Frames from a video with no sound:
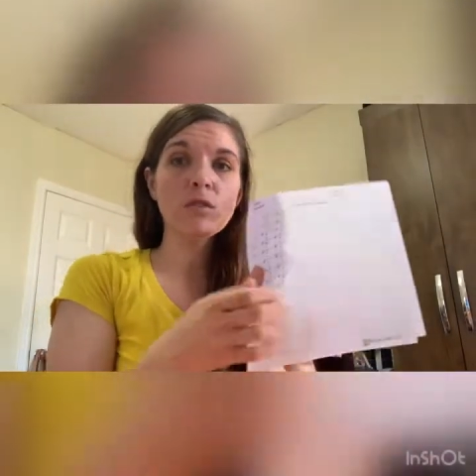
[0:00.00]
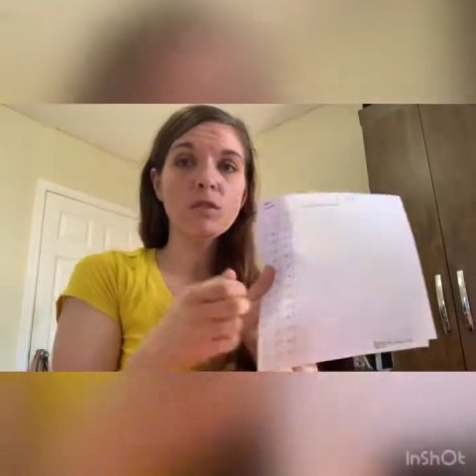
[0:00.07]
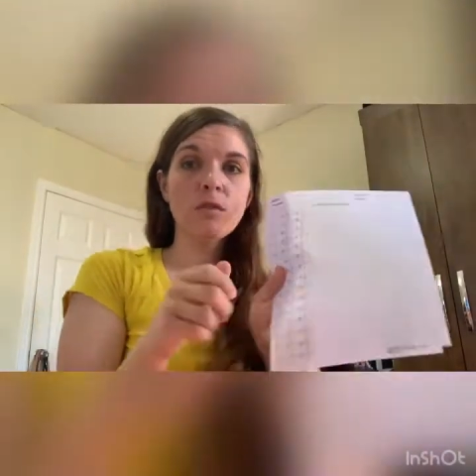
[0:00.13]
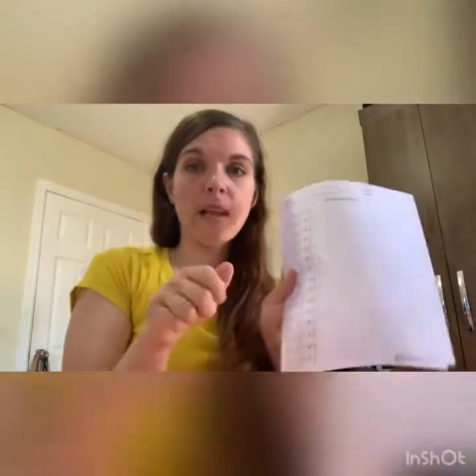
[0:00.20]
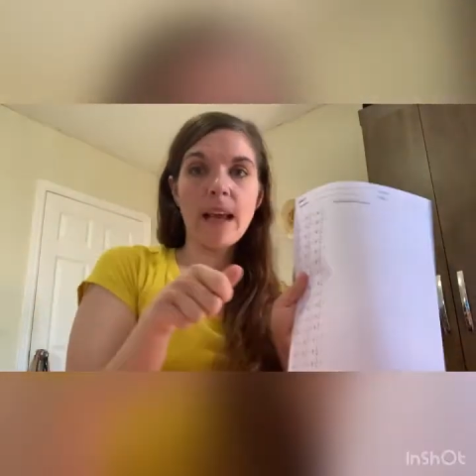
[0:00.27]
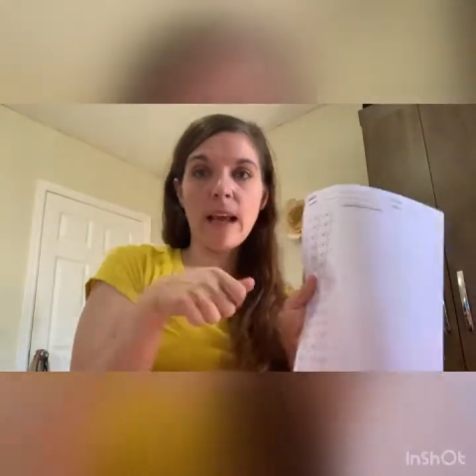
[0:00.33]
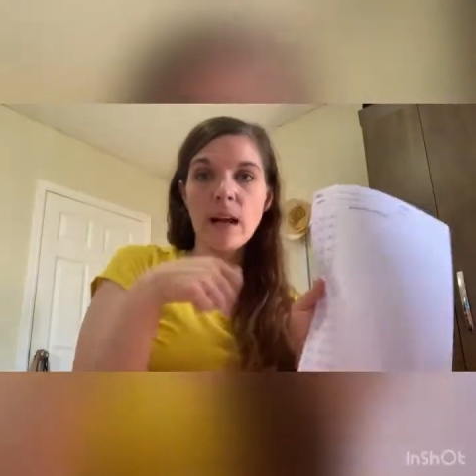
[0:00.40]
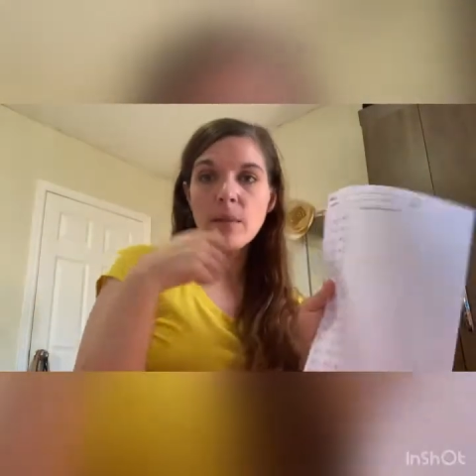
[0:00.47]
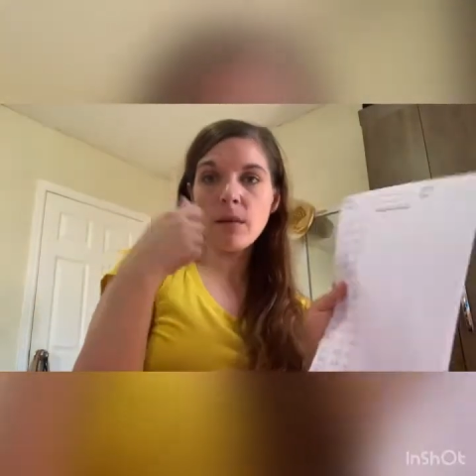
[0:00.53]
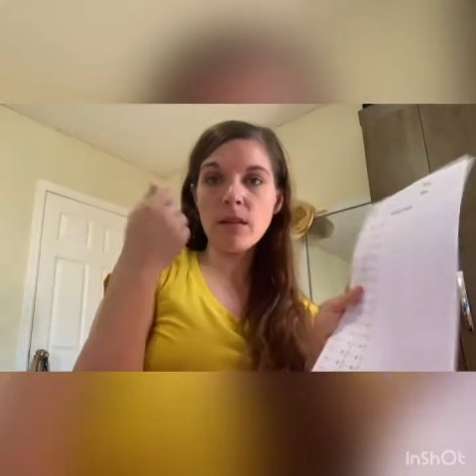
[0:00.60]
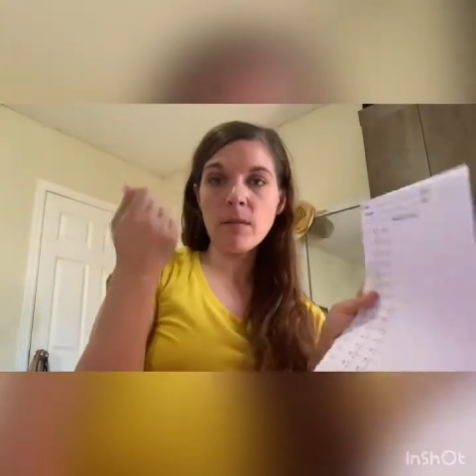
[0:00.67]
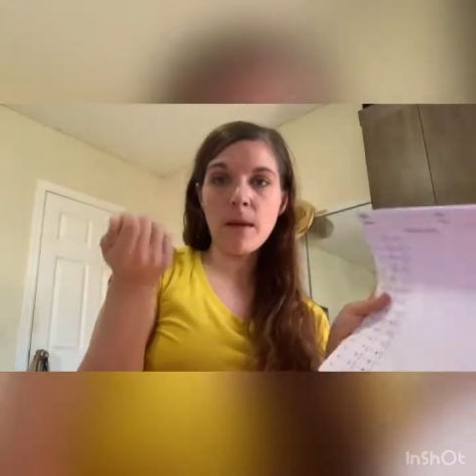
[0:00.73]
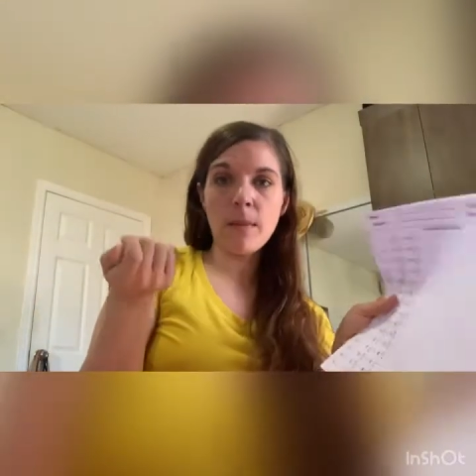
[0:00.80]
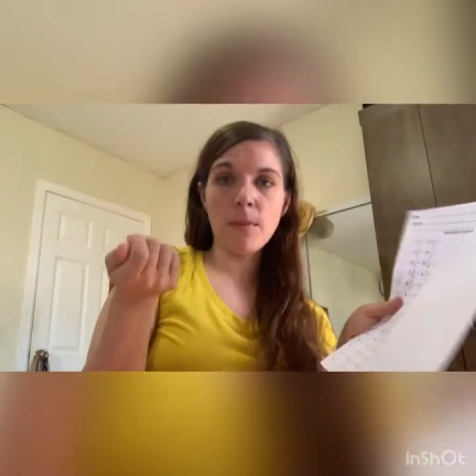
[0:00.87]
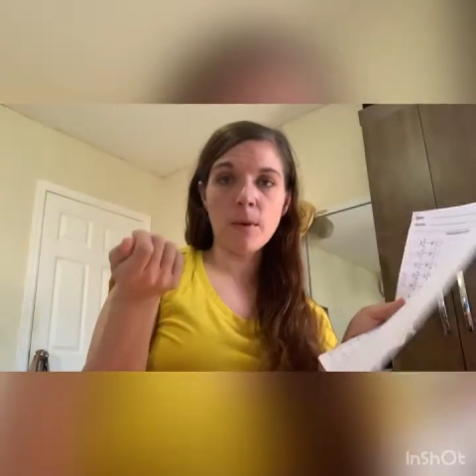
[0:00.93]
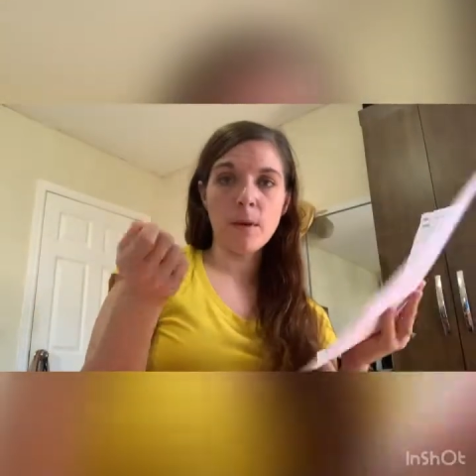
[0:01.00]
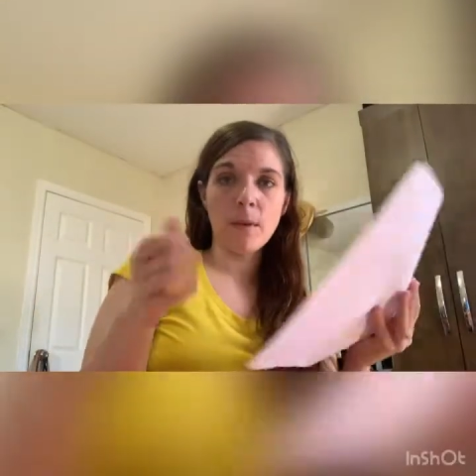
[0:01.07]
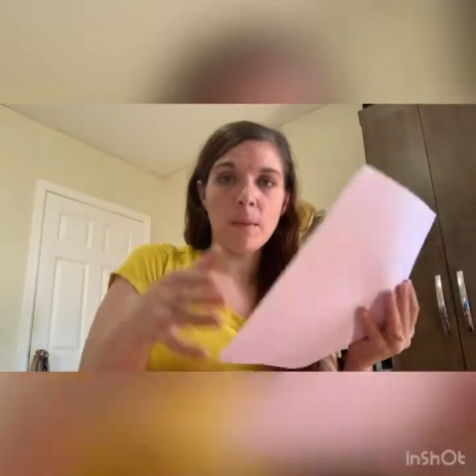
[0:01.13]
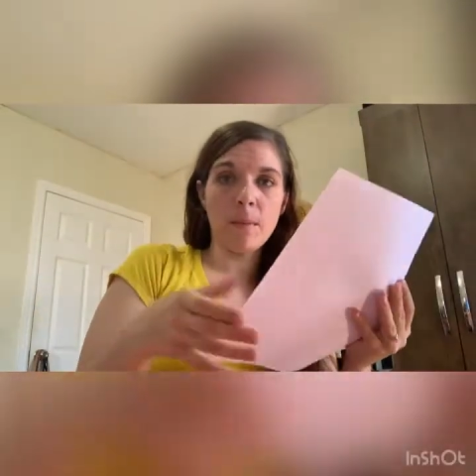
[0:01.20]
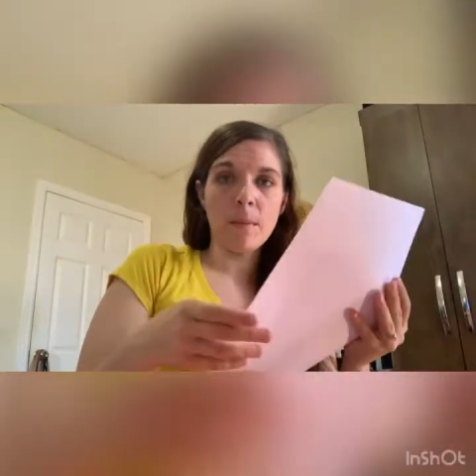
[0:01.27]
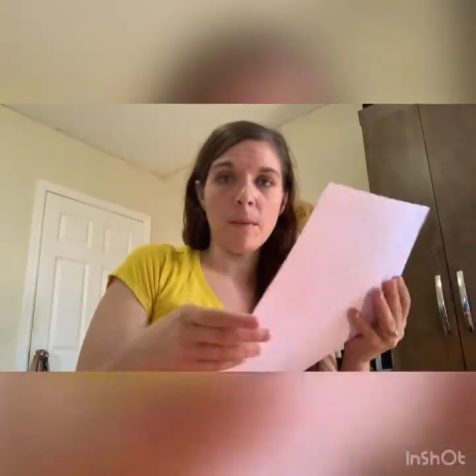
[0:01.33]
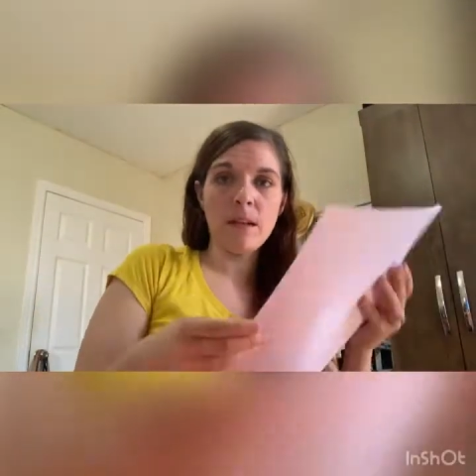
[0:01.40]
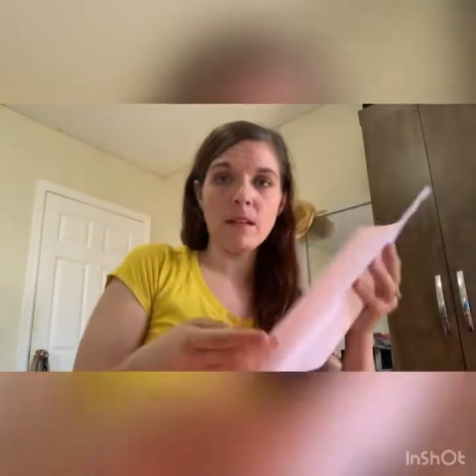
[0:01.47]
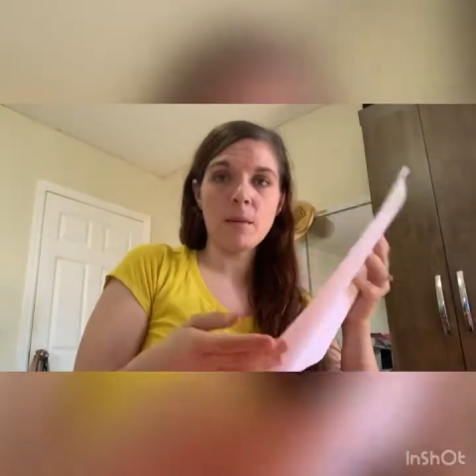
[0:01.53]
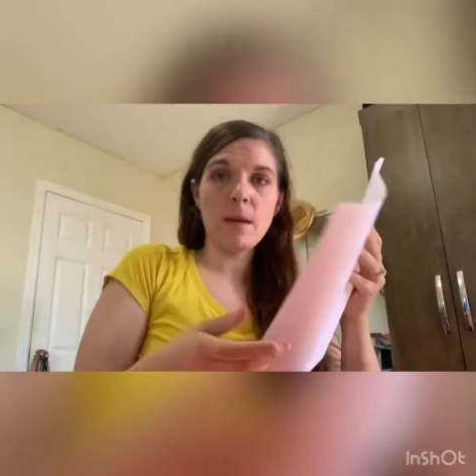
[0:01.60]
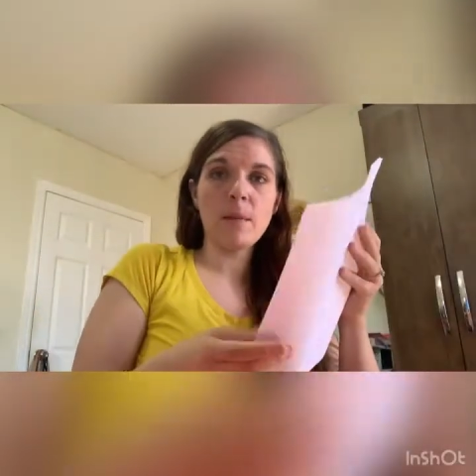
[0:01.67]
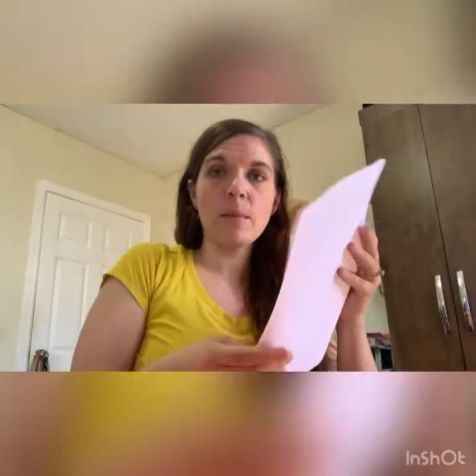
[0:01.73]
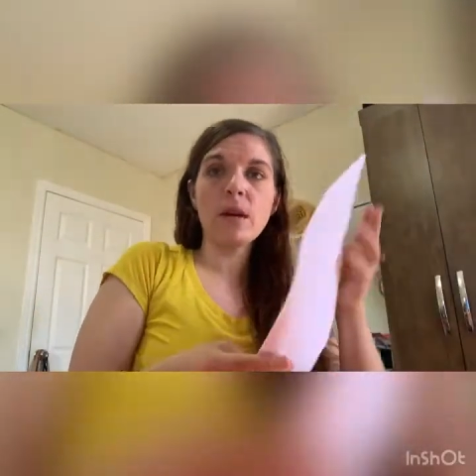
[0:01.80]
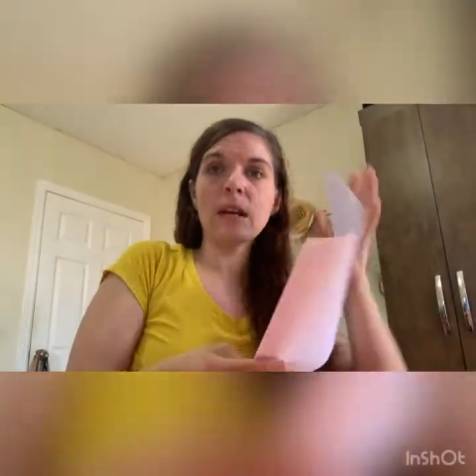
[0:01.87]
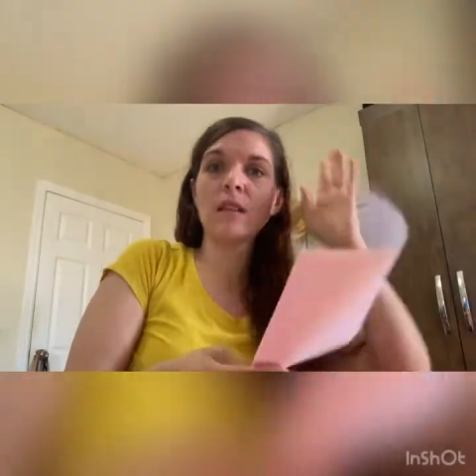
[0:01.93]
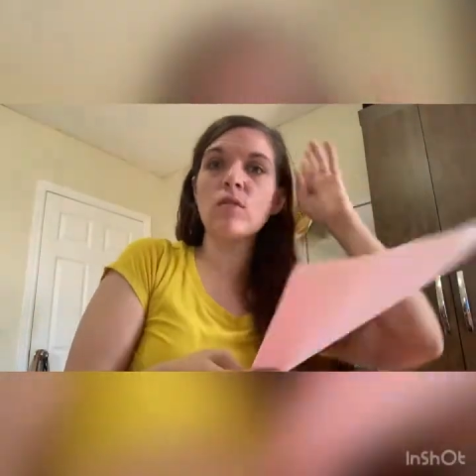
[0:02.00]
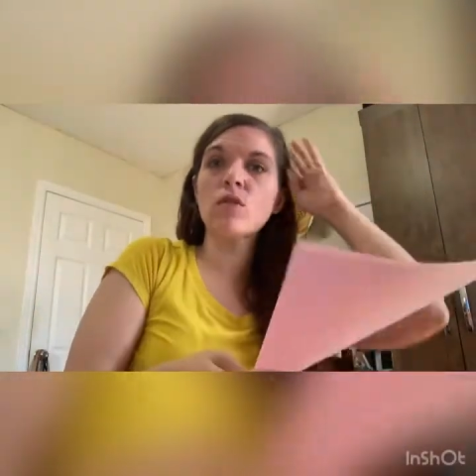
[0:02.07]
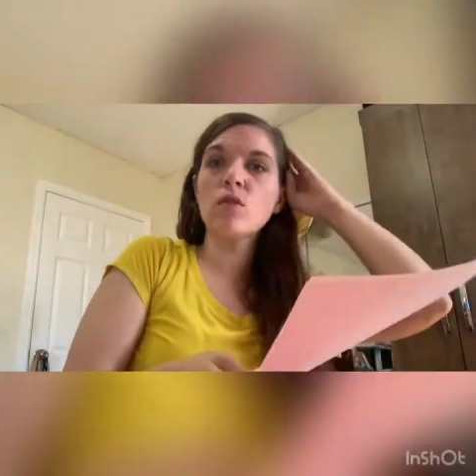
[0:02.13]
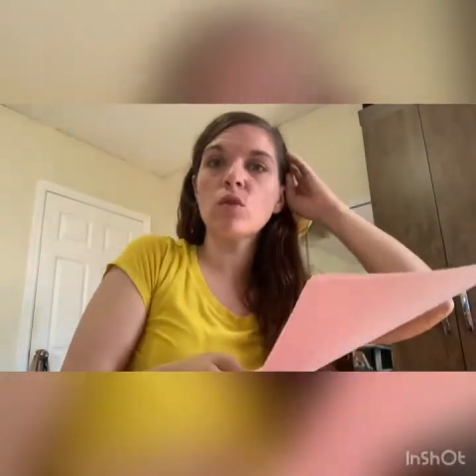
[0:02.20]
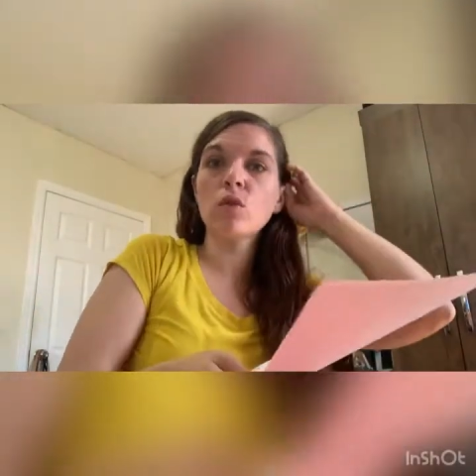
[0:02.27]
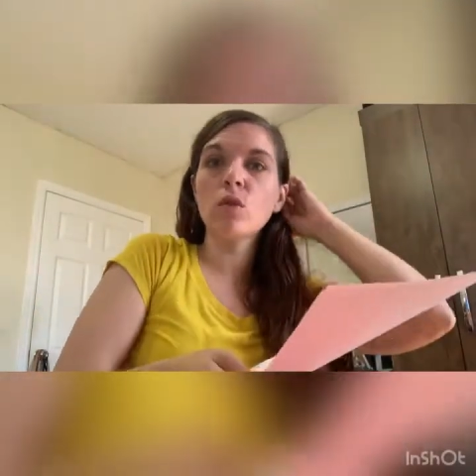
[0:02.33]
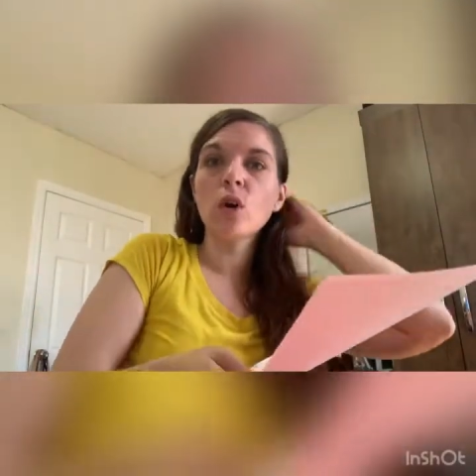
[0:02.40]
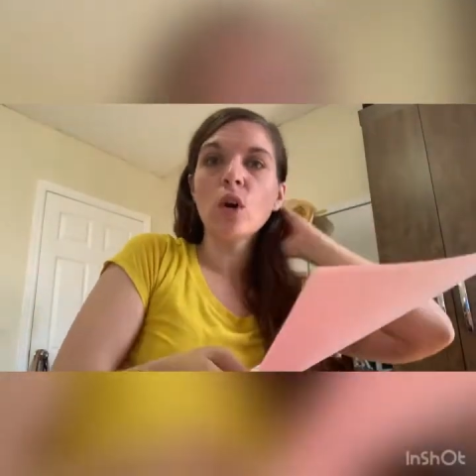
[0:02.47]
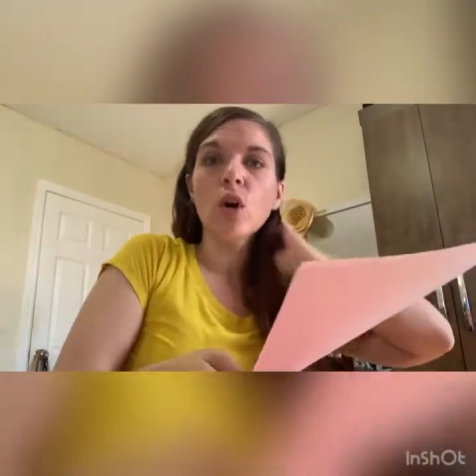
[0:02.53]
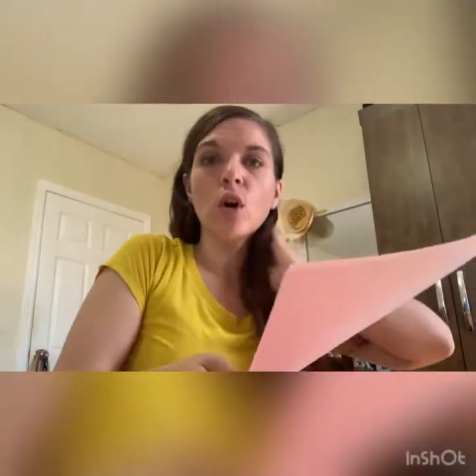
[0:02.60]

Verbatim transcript: So take out a piece of paper, piece of paper and do